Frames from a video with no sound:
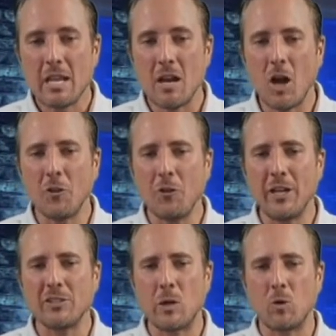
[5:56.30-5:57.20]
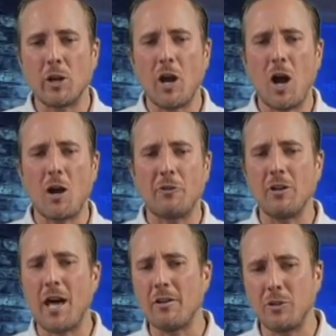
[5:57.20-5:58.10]
Other things that we're going to offer, a
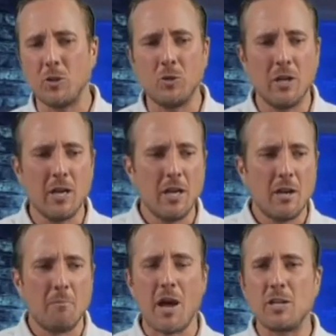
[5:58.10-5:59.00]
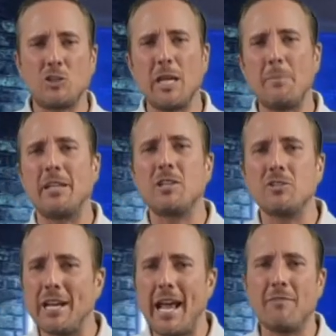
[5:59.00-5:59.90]
lot of you bought a Jeep and it
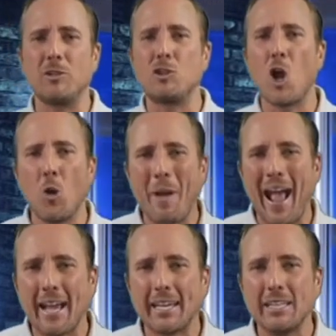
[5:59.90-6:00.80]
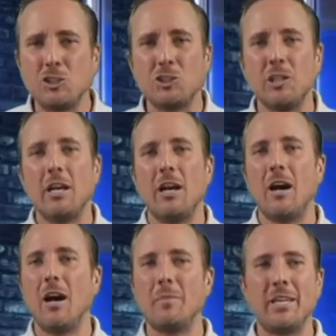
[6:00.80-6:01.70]
doesn't have the tow package.
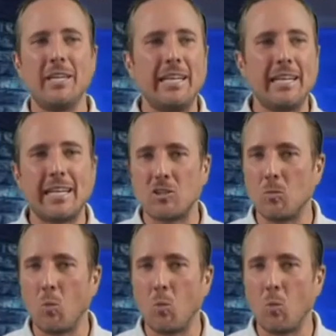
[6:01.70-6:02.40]
You need to get some